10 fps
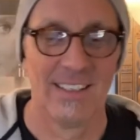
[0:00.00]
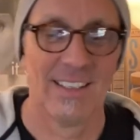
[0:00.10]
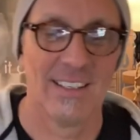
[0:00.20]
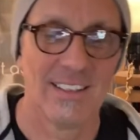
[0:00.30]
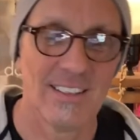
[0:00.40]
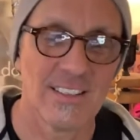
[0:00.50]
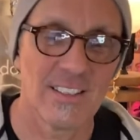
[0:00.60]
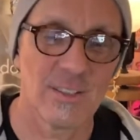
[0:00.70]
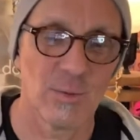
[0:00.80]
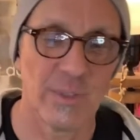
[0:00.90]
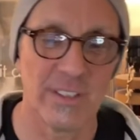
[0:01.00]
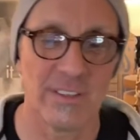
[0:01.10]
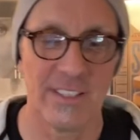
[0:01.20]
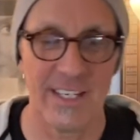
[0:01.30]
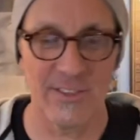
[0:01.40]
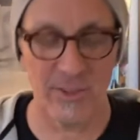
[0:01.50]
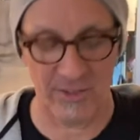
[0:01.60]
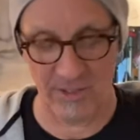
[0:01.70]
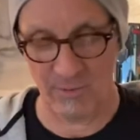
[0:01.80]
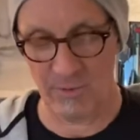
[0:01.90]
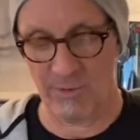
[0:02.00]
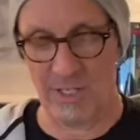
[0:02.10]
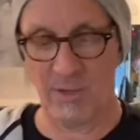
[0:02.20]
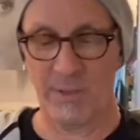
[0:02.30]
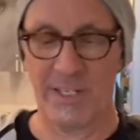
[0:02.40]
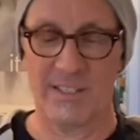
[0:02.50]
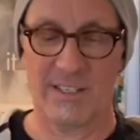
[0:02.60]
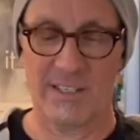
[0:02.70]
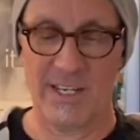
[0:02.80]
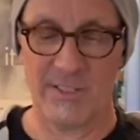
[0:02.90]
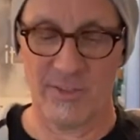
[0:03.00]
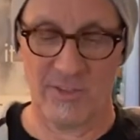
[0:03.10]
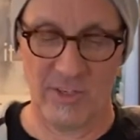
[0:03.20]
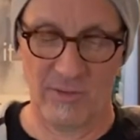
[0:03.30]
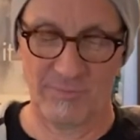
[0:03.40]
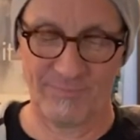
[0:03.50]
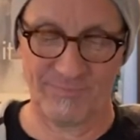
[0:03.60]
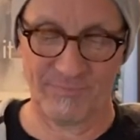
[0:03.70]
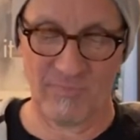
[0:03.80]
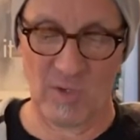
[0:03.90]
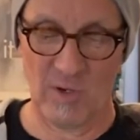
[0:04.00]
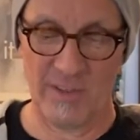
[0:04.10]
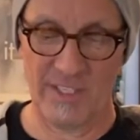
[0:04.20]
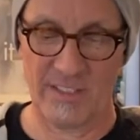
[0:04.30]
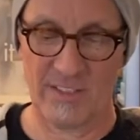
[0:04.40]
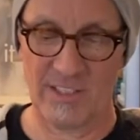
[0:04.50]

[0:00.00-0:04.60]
This is a real danger zone. We're going into the danger zone on this.